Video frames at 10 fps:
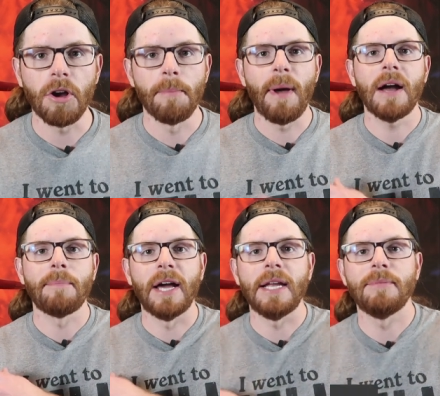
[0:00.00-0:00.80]
Welcome back,
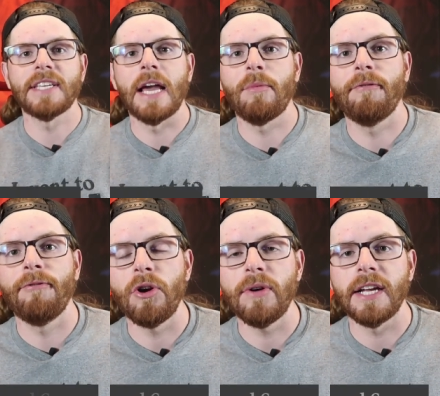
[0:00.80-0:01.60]
my name is Cameron
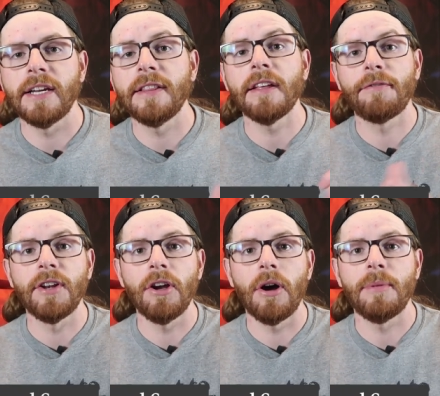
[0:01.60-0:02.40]
Fleury, and in this
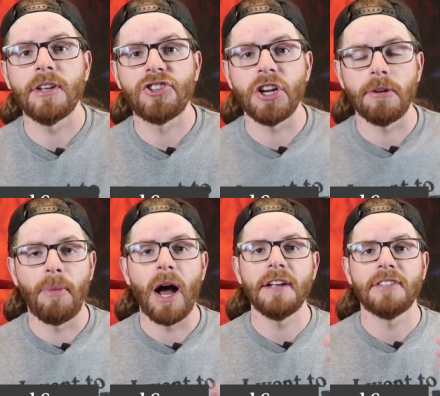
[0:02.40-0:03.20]
video I'm going to share
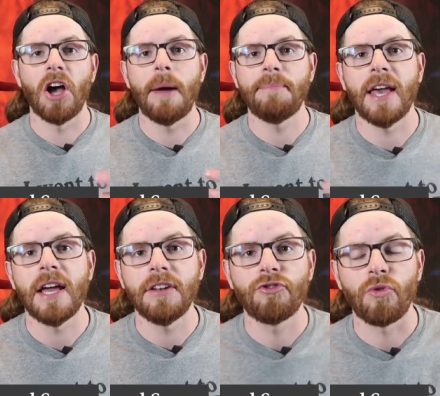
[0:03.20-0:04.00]
my top
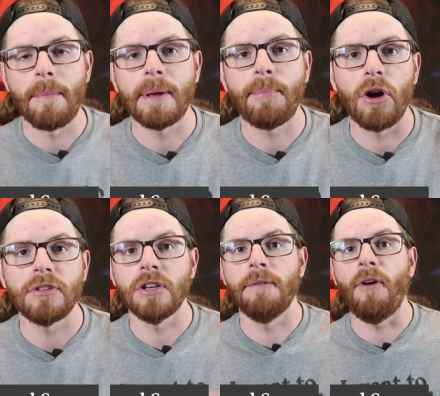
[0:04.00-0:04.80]
10 drumming
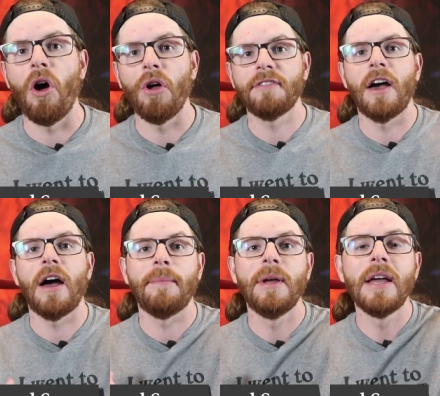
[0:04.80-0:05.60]
parts of all
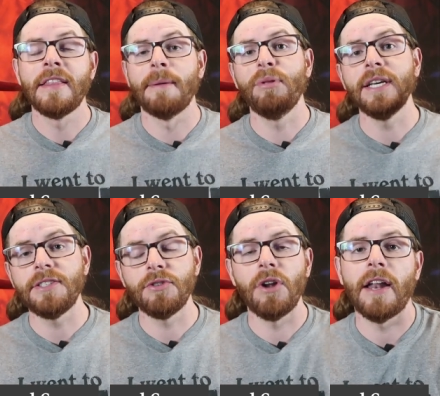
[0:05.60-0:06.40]
time. Then
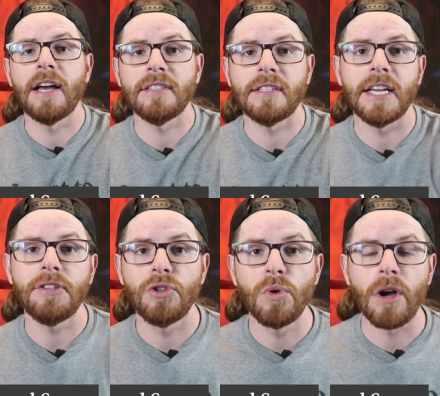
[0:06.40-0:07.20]
please do not
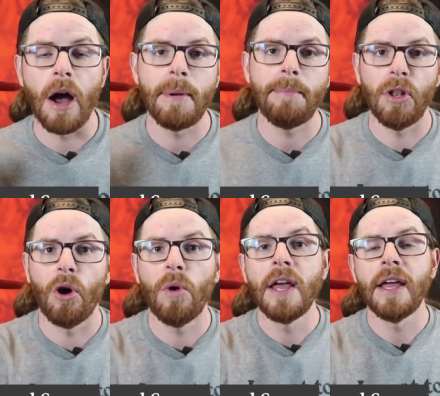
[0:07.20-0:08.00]
hesitate to comment
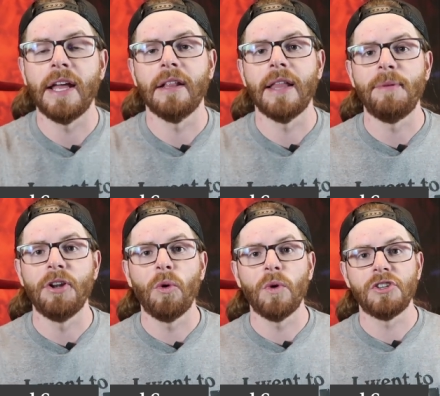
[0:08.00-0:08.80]
below and let me
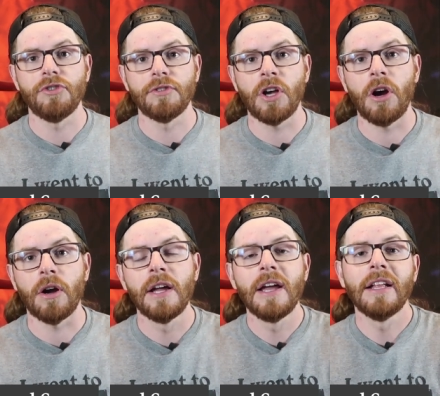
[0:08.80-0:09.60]
know what yours are.